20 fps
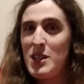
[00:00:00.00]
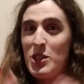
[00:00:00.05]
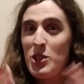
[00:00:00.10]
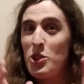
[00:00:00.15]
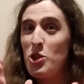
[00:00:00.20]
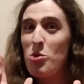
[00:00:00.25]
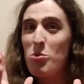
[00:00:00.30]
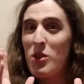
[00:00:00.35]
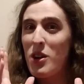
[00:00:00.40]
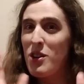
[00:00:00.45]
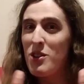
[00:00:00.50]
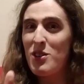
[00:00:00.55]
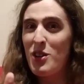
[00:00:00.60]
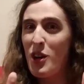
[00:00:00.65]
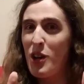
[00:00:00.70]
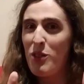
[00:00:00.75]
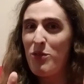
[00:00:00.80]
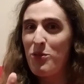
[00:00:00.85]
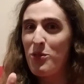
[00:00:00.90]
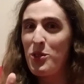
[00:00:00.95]
You are an
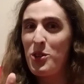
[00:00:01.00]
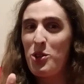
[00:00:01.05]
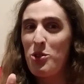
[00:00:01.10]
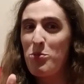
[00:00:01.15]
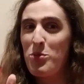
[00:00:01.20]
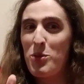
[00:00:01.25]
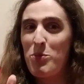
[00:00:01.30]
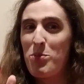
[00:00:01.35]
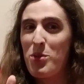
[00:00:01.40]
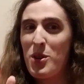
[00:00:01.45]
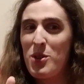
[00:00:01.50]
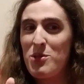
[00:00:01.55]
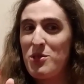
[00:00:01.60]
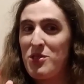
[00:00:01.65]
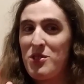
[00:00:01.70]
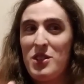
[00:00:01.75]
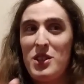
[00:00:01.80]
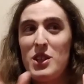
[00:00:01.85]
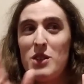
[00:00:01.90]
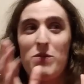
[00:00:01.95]
awful human
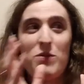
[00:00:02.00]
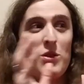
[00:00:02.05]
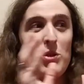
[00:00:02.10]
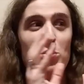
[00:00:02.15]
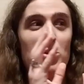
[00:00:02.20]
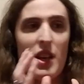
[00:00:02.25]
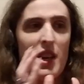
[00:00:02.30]
person if you